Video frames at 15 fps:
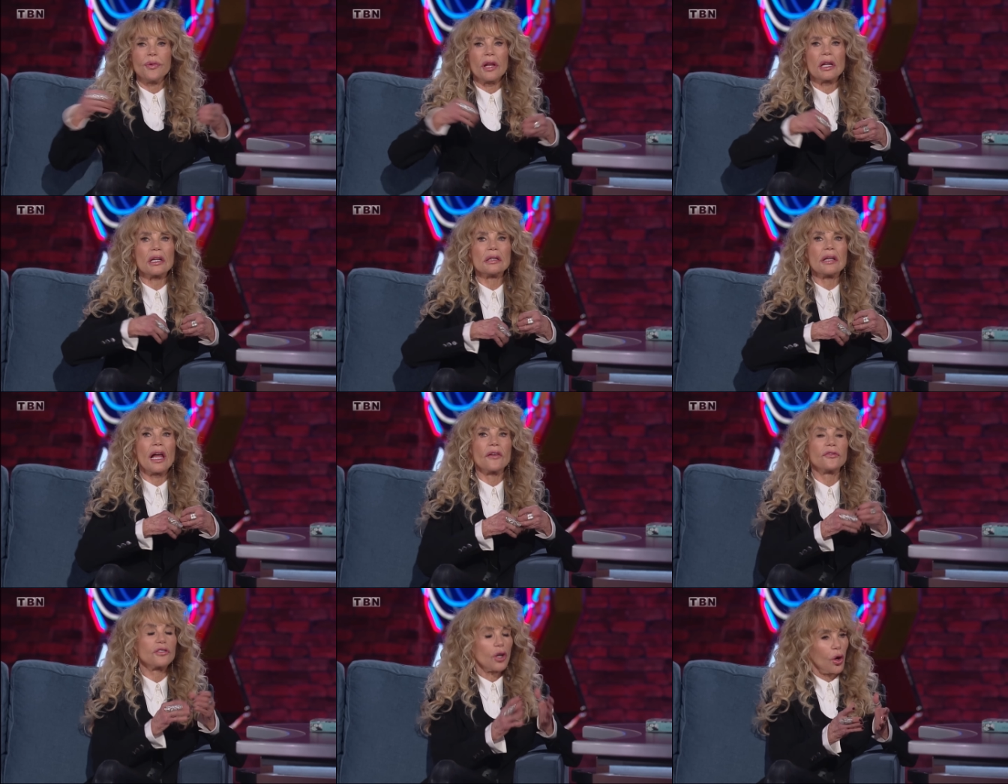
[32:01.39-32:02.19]
been
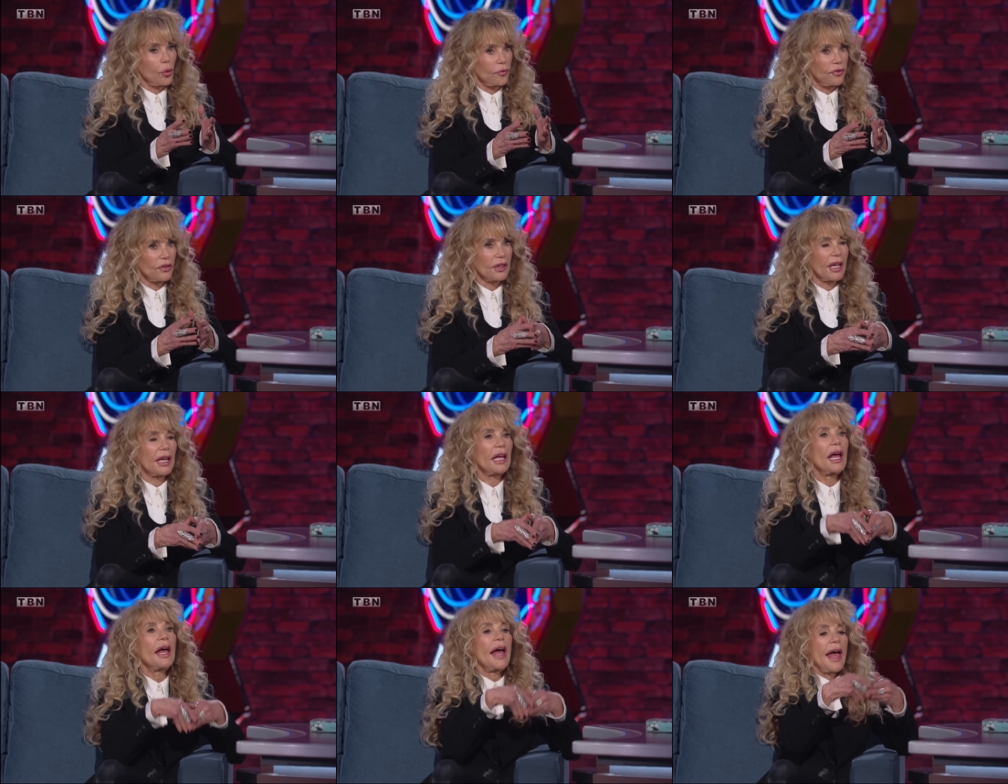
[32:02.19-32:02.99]
loved,
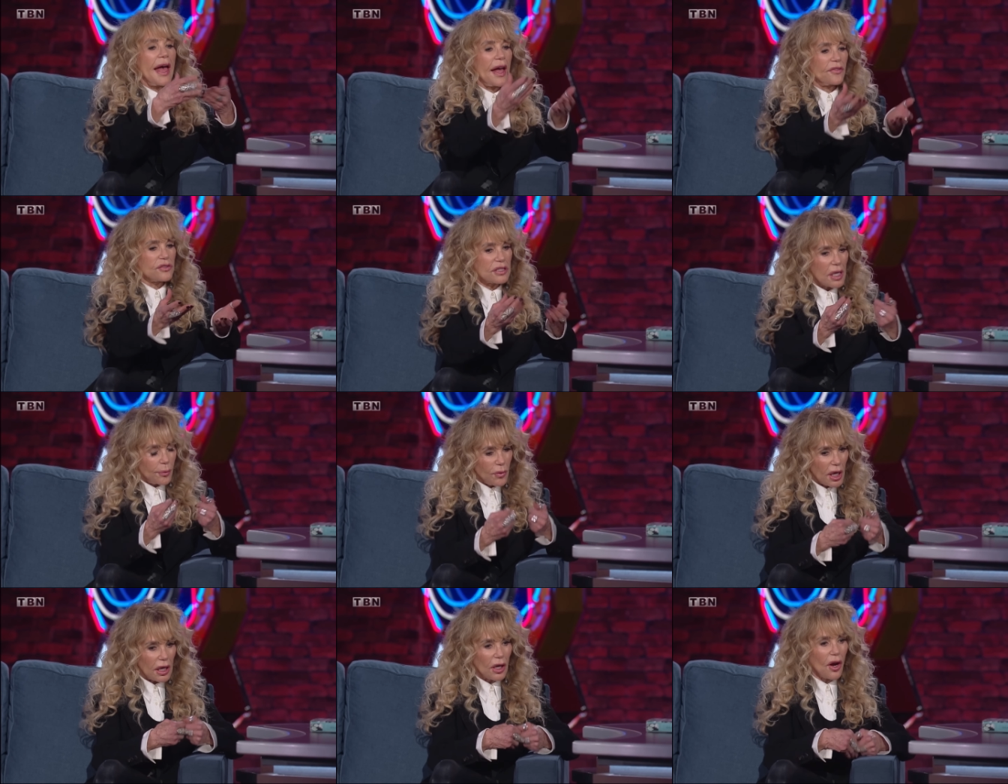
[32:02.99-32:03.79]
hopefully, have
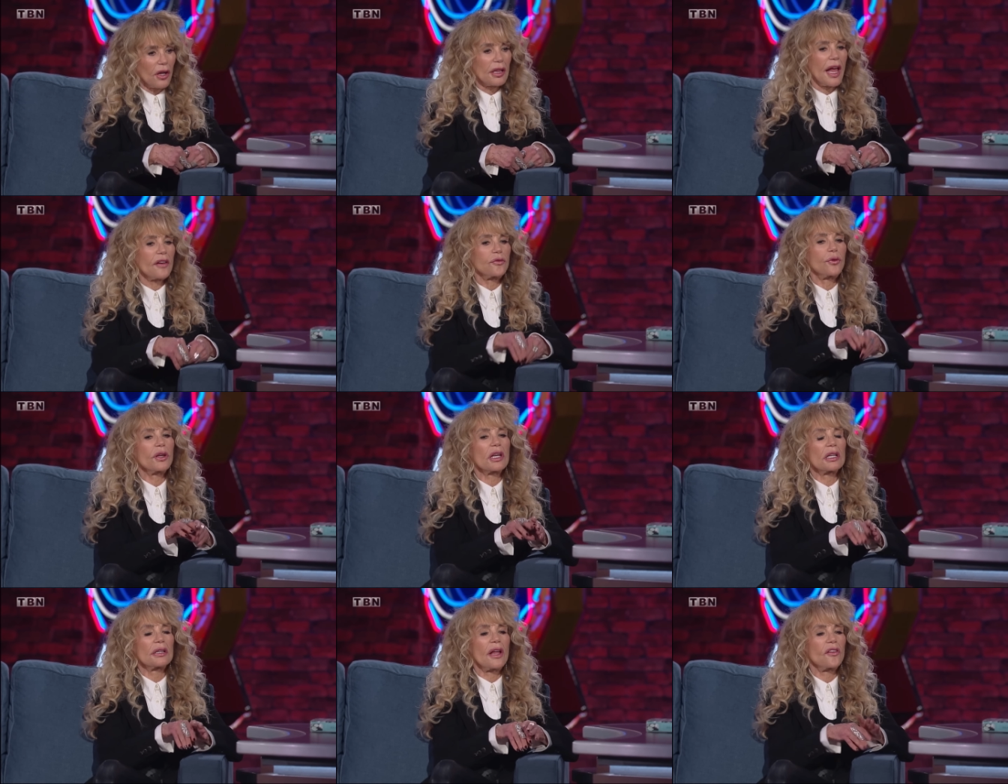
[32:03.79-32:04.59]
someone in our life we
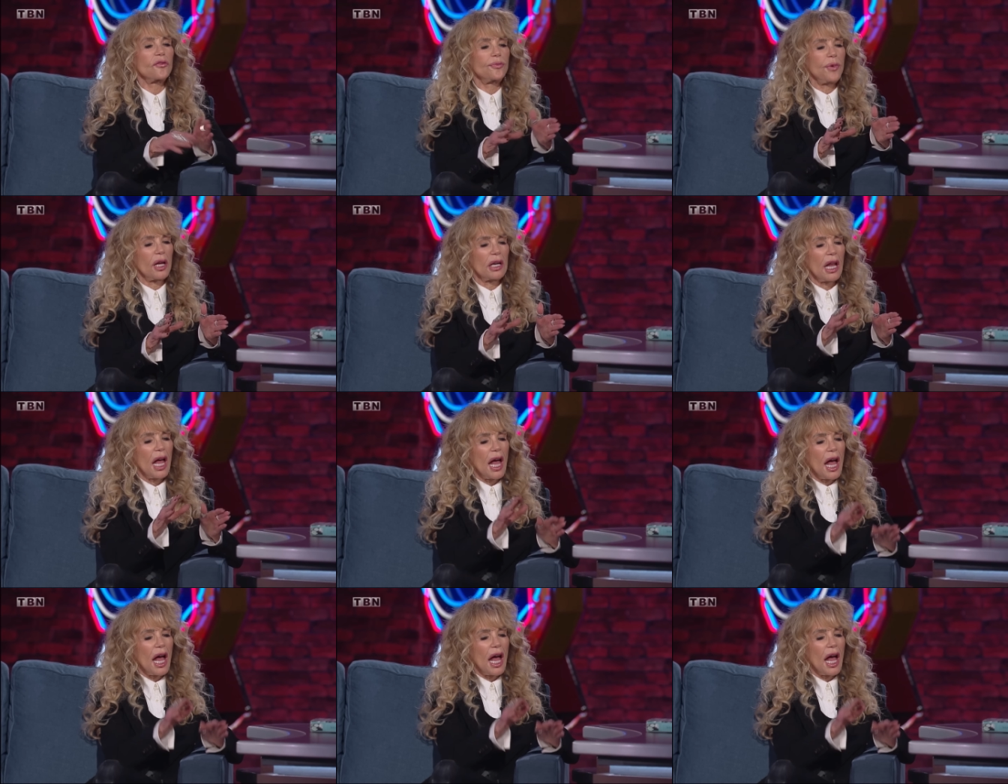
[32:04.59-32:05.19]
can love, but